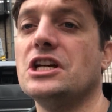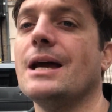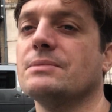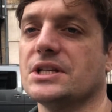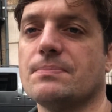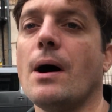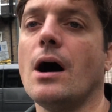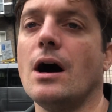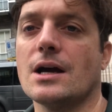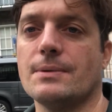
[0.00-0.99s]
James's
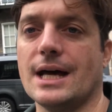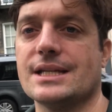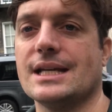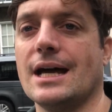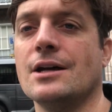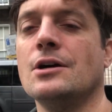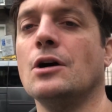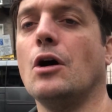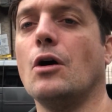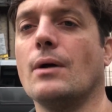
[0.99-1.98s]
Park, but that's that.
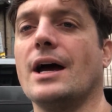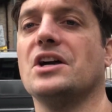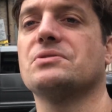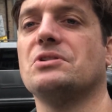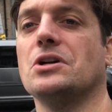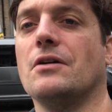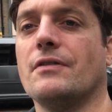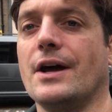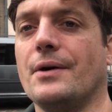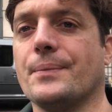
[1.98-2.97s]
All right, I'll switch it
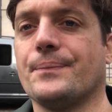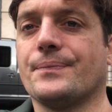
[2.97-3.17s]
off now.